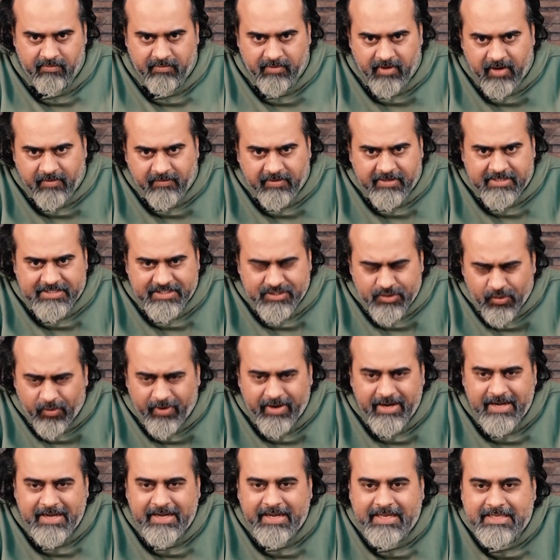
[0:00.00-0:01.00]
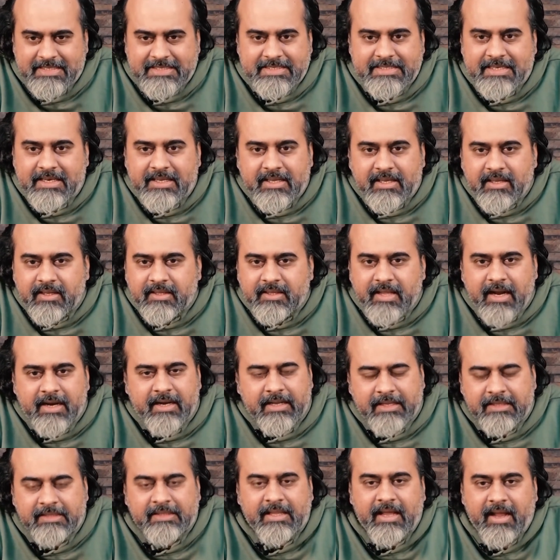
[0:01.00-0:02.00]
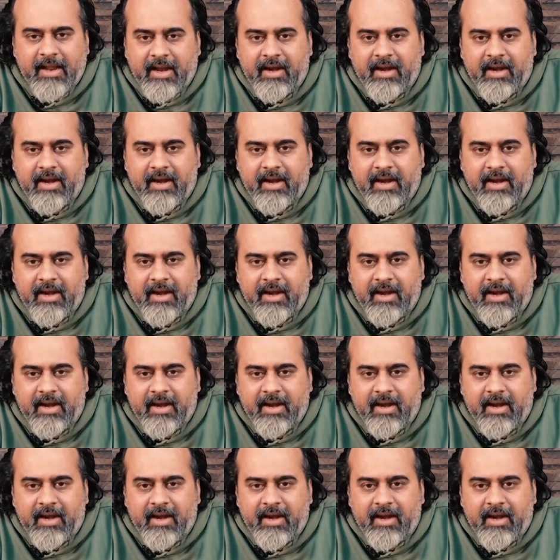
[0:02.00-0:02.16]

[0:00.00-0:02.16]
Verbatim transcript: Live it so intensely that in the